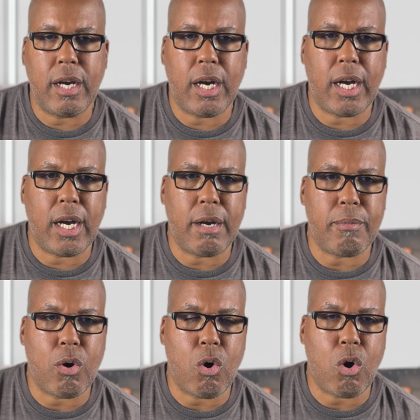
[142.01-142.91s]

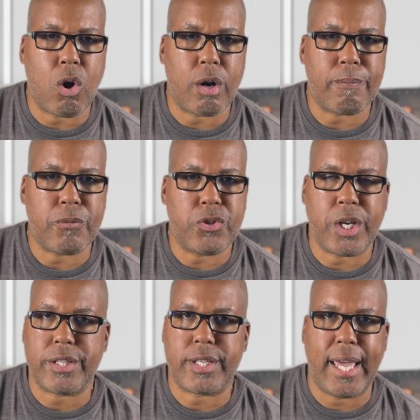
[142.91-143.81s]
or
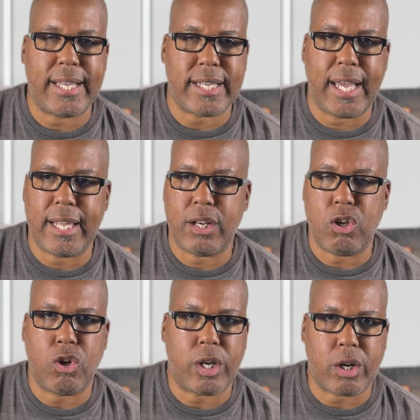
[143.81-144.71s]
just as I
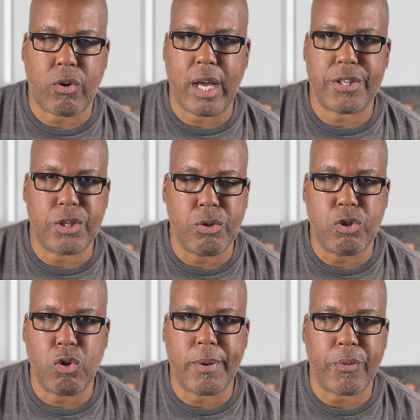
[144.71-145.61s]
look across
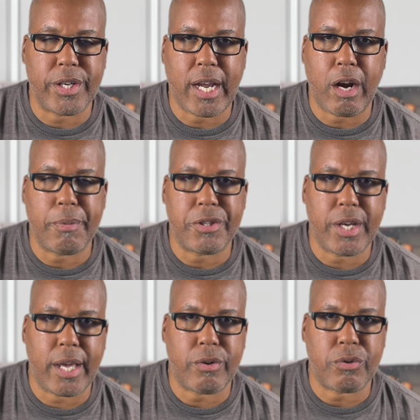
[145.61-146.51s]
YouTube at retirement
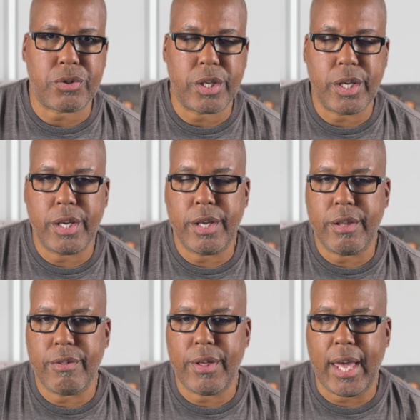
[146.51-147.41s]
channels,
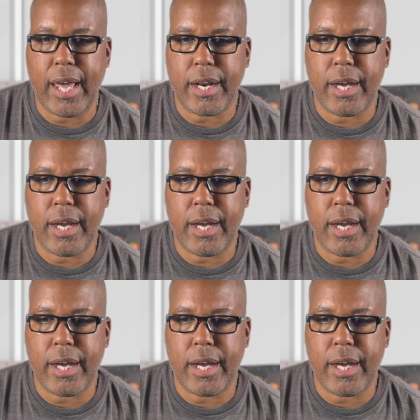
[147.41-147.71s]
that,